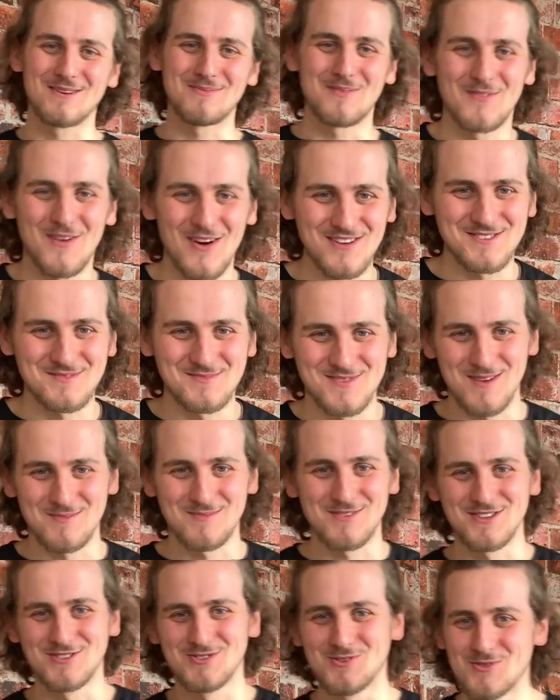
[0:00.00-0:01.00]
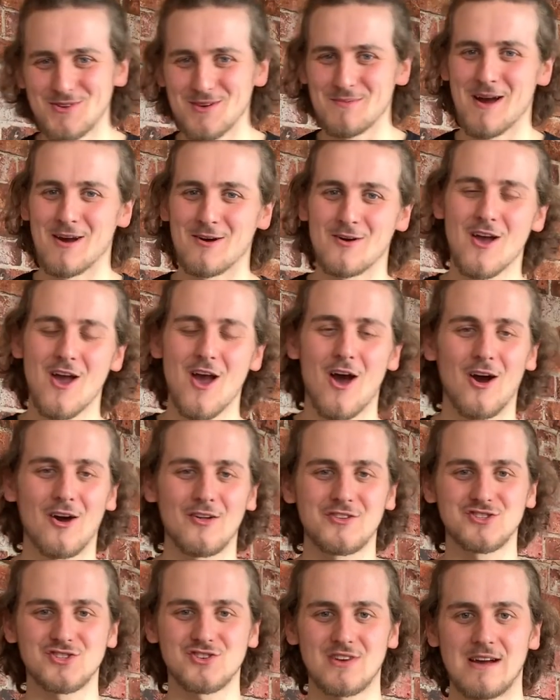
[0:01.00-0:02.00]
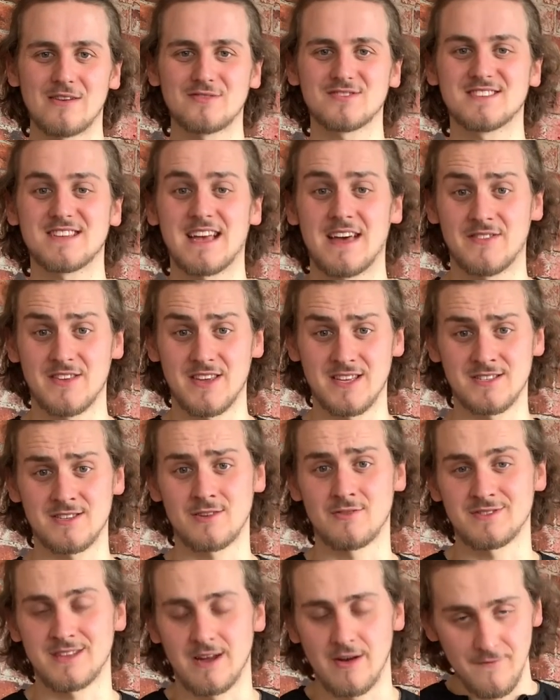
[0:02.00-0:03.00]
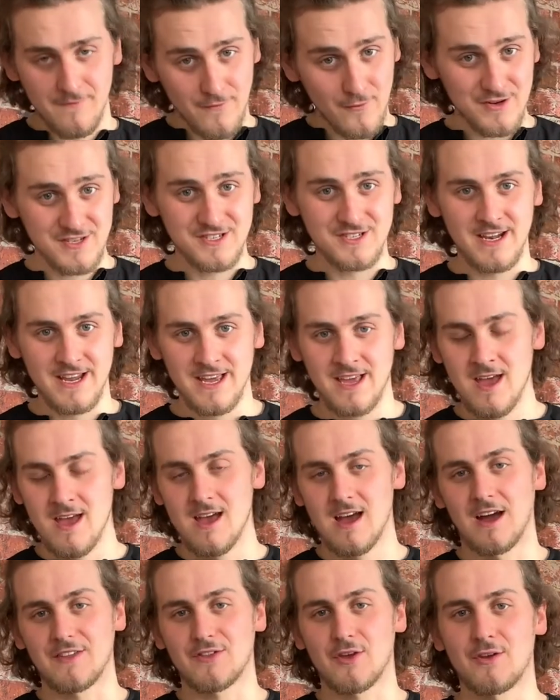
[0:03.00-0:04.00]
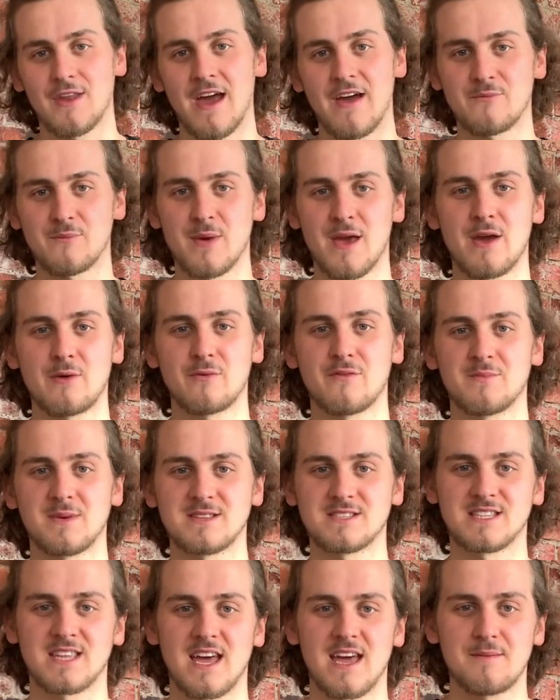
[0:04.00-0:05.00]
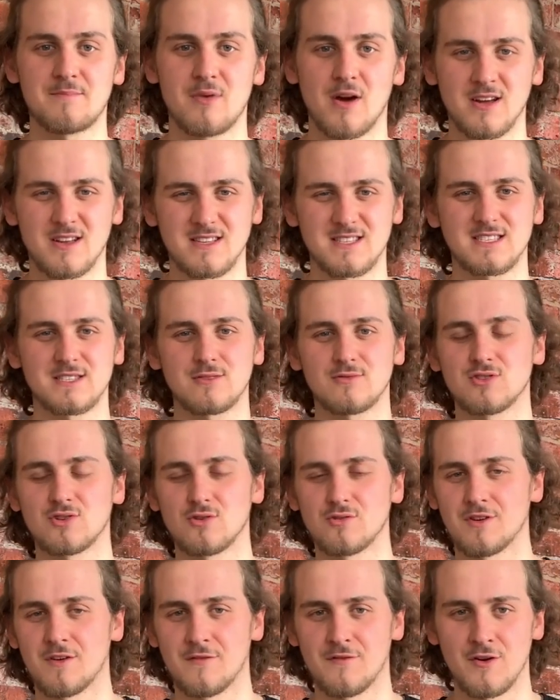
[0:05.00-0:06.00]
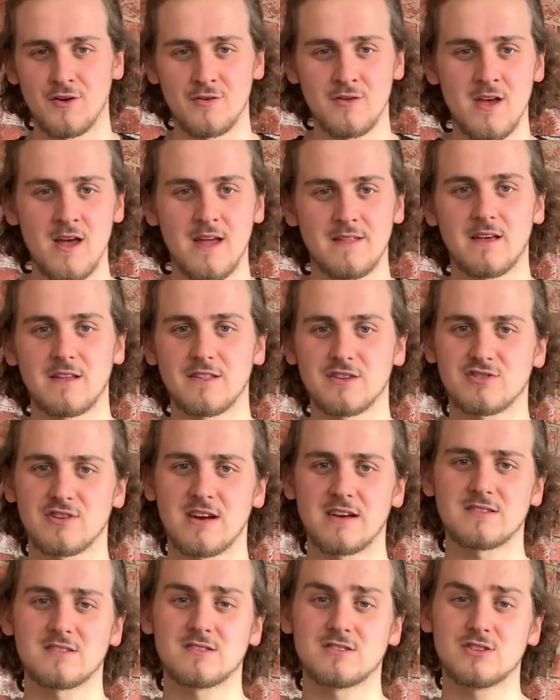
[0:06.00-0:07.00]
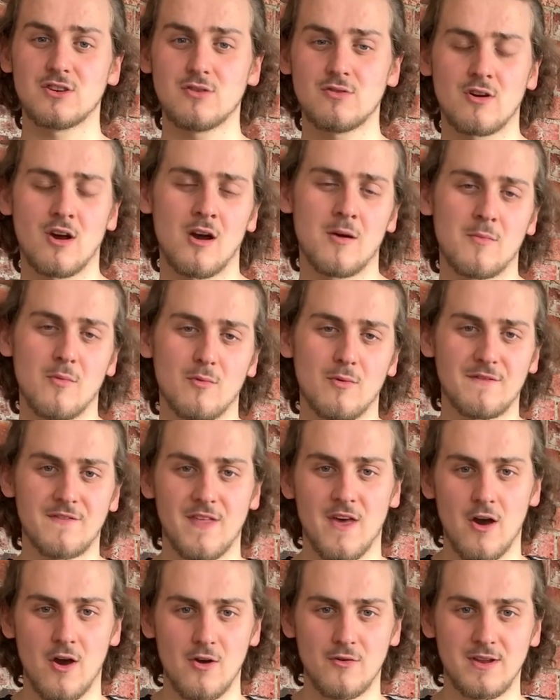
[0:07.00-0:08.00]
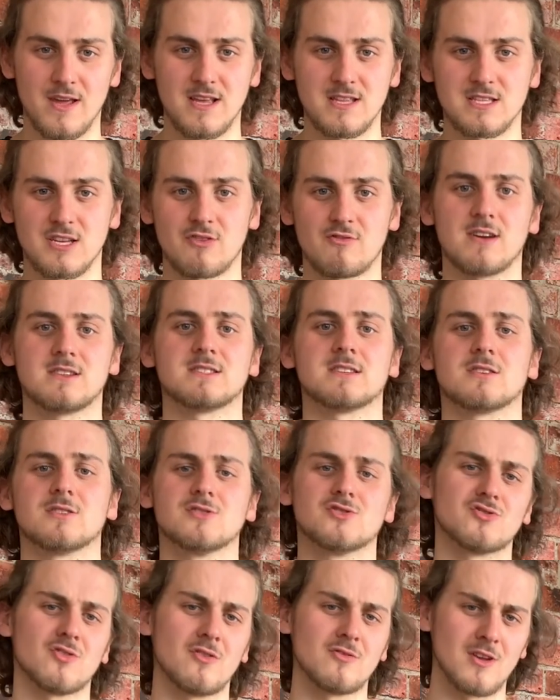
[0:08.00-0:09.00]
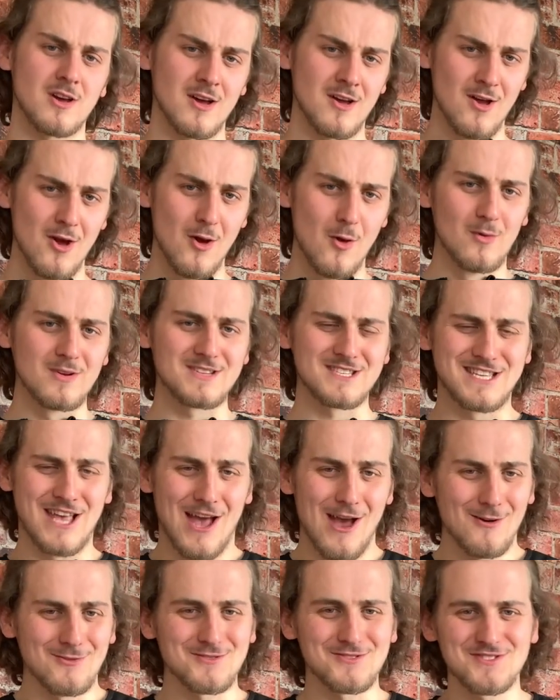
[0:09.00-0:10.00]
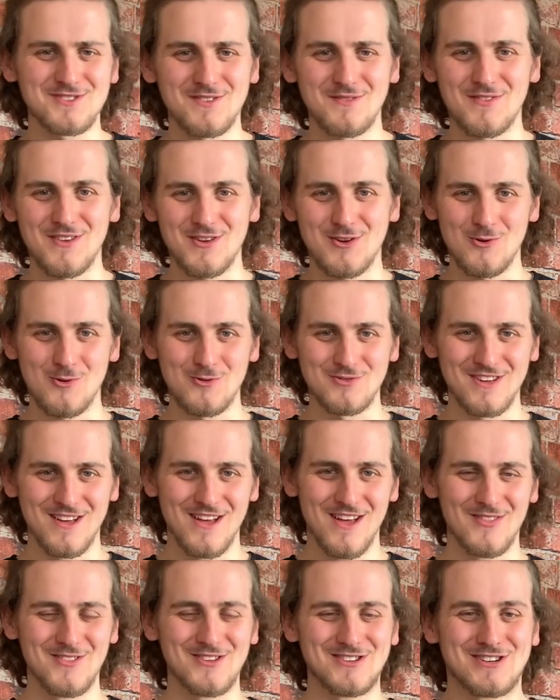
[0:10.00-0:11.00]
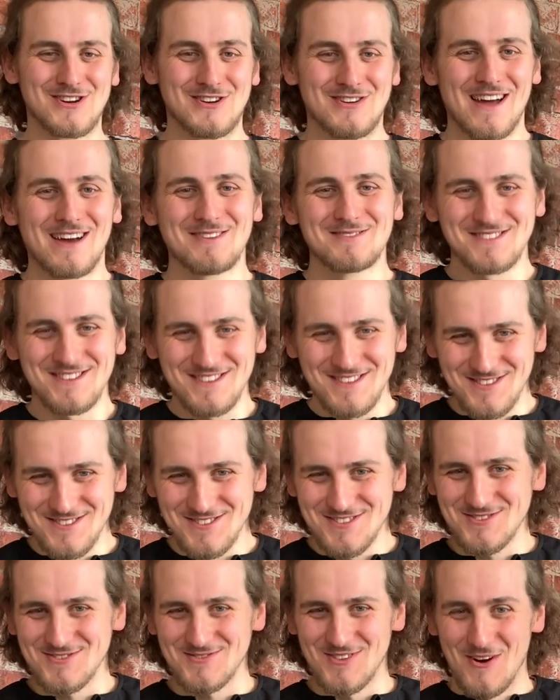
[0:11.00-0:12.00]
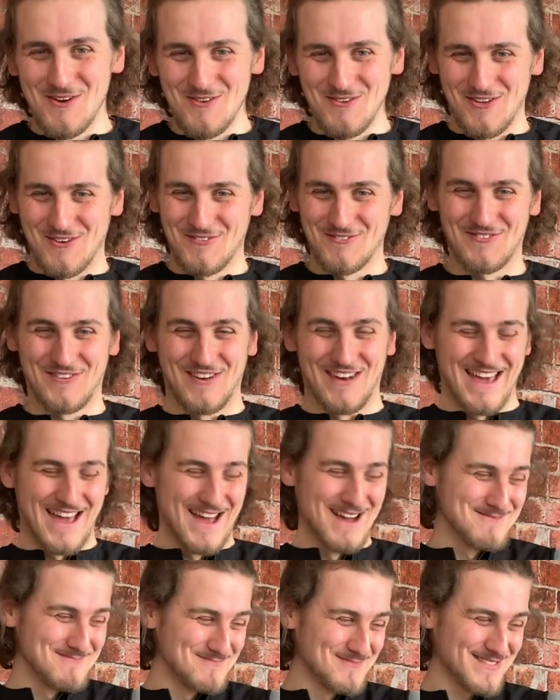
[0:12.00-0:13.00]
couple of items that I'm going to talk about are the trousers and the insoles. Now, unfortunately, I don't have them here with me today, but I can still talk you through. Now, the trousers do come with their own integrated controller, which is held on something called the trouser controller flap.